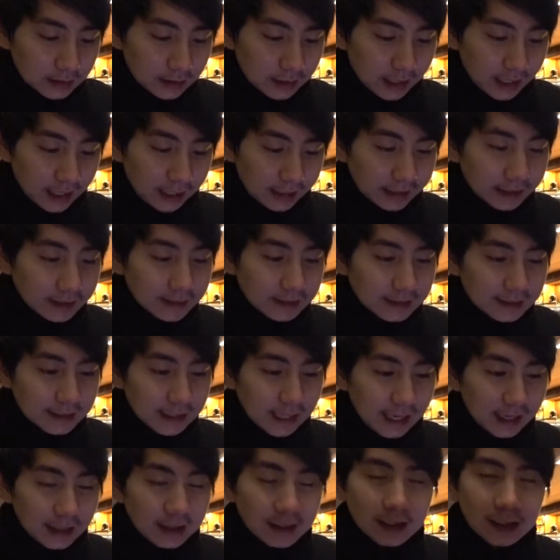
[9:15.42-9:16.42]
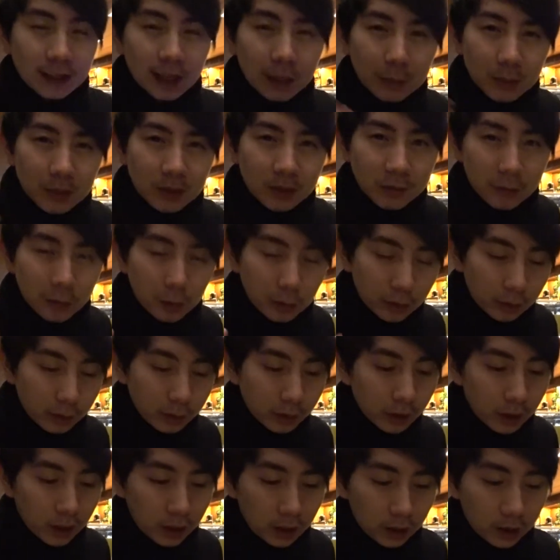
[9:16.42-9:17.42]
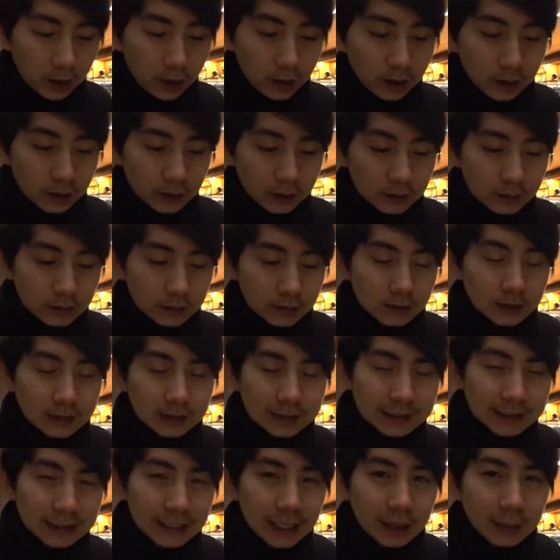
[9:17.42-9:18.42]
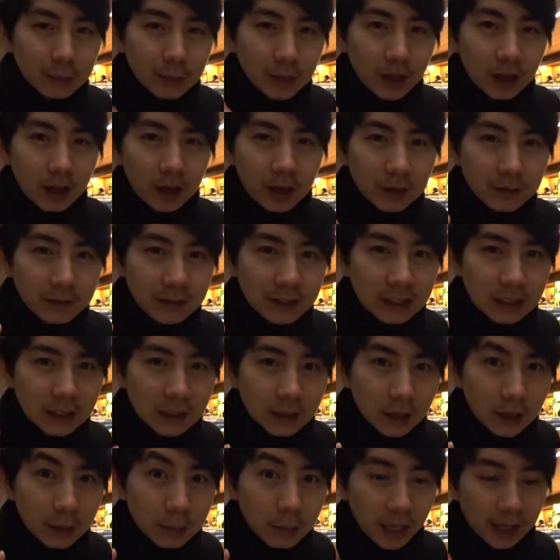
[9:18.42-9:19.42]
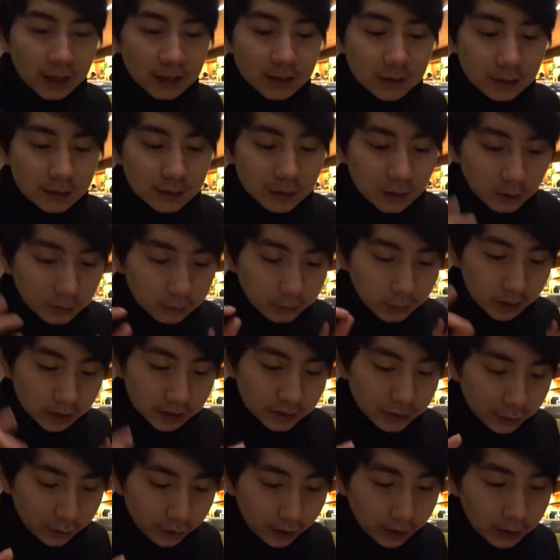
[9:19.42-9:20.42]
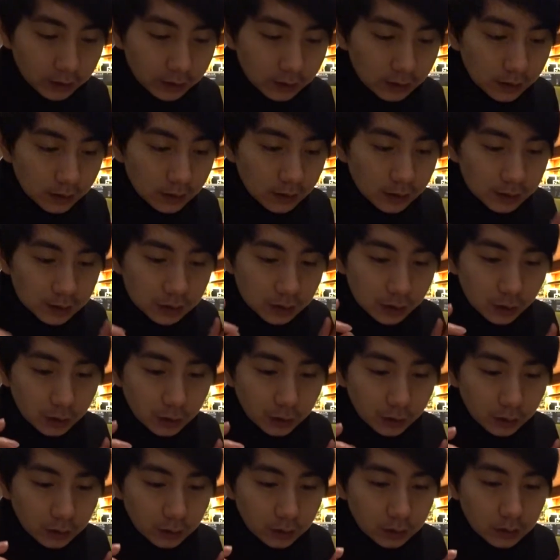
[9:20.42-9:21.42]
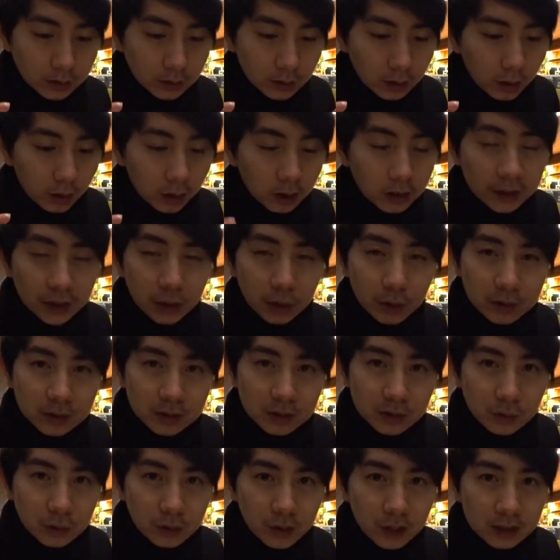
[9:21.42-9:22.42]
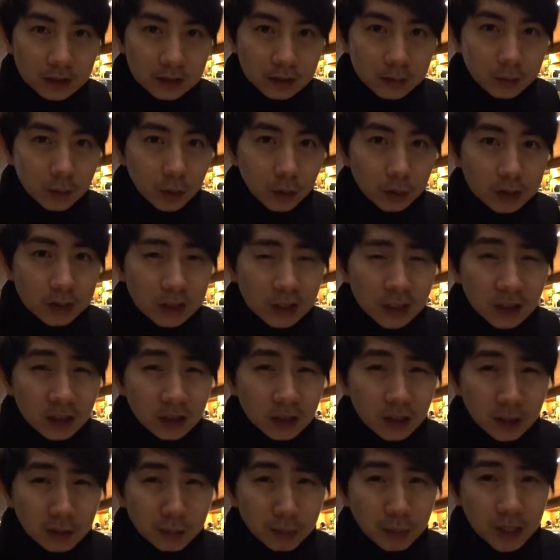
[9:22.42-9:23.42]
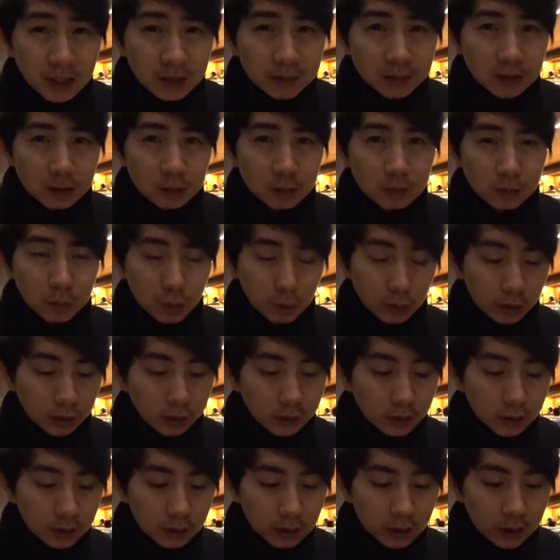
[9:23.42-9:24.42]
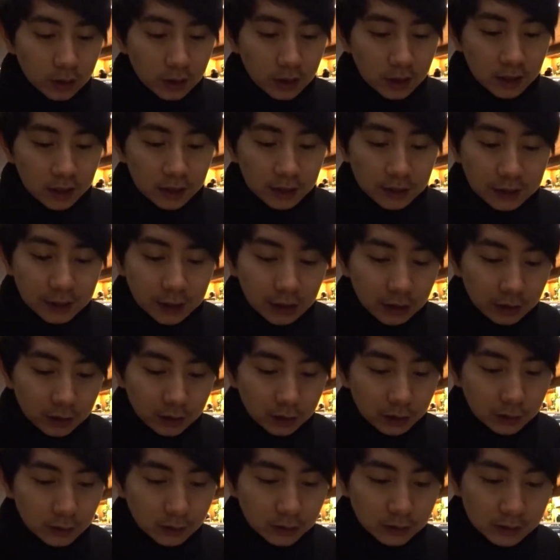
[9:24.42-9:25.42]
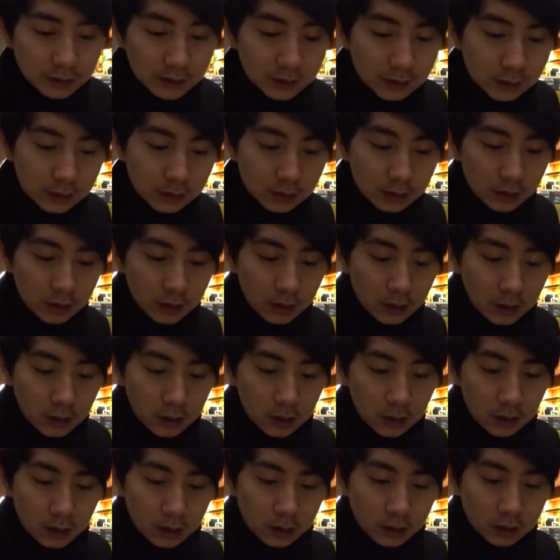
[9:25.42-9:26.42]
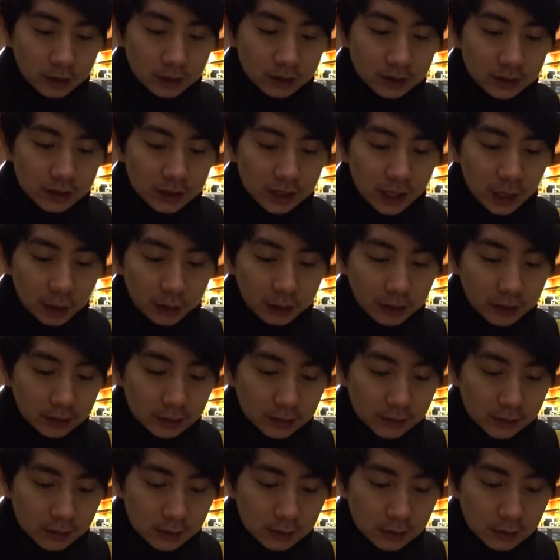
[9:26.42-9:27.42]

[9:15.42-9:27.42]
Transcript: I didn't take the name of the photo, name of the pasta itself, but it's okay. So all I know is 2 kinds of protein, like beef and pork, thicker noodles. Let's see how it is.